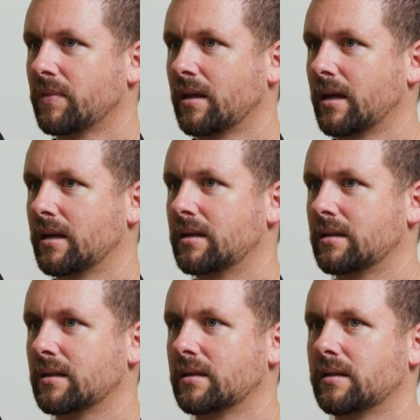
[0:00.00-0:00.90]
Like
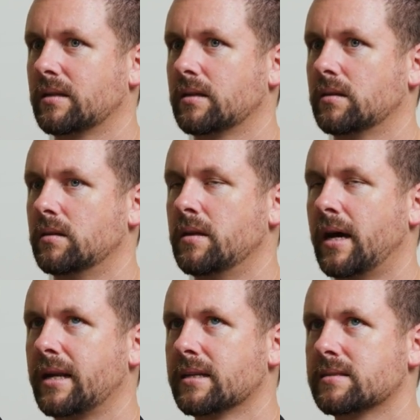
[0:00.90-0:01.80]

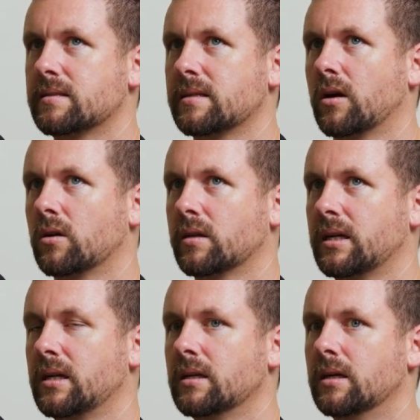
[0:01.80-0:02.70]
not
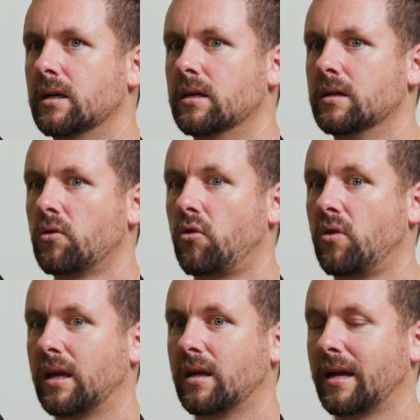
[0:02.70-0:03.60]
necessarily
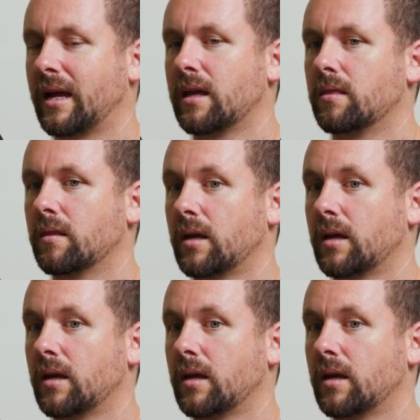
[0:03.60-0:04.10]
think, like